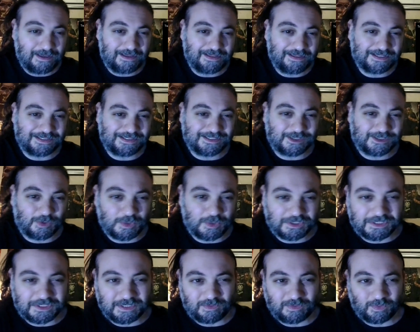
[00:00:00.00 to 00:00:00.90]
This is
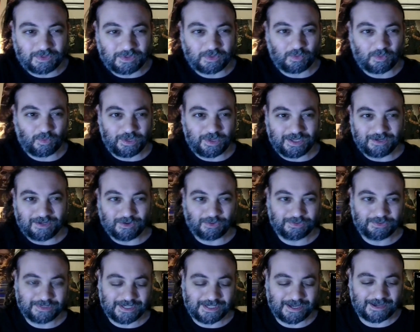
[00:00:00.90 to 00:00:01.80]
Twiztid with We
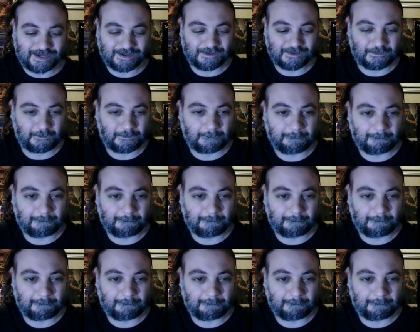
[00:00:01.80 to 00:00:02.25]
Don't Die.